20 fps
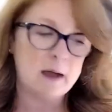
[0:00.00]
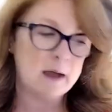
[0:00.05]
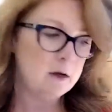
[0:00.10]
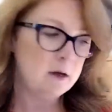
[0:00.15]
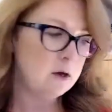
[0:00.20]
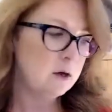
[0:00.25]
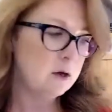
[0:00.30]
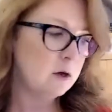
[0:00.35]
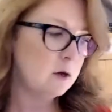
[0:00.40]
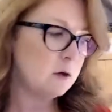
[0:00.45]
I
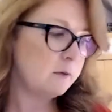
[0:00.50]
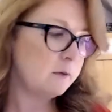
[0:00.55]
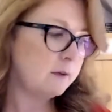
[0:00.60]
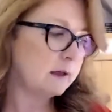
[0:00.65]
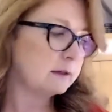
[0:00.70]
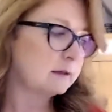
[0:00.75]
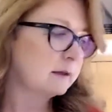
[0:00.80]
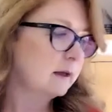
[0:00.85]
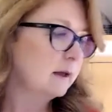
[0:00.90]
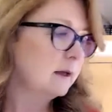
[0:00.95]
know
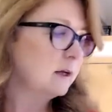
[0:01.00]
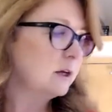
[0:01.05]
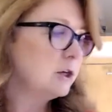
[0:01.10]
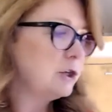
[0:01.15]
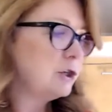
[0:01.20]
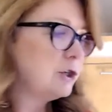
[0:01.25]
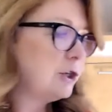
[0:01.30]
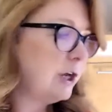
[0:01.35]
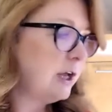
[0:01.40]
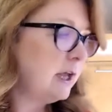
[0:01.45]
that
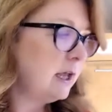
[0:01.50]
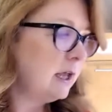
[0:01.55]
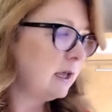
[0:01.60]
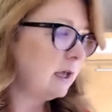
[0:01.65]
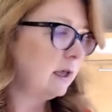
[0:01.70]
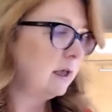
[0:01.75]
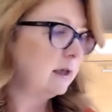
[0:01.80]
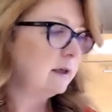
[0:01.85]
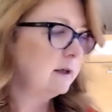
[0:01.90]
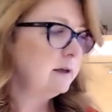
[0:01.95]
she
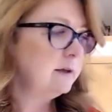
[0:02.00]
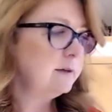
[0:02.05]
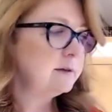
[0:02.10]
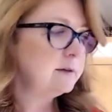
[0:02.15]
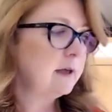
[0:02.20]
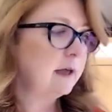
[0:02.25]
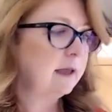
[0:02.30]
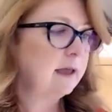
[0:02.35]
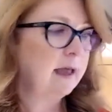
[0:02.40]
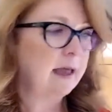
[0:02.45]
is,
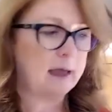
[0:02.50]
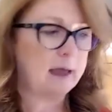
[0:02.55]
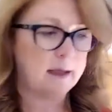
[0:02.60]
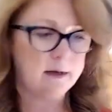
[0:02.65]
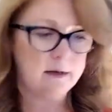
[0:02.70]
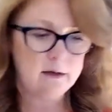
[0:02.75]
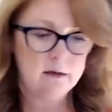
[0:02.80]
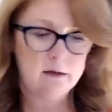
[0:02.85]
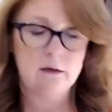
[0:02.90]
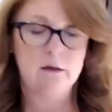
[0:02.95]

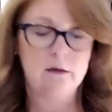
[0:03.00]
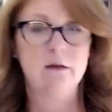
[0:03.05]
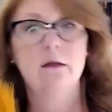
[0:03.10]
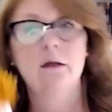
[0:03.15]
again,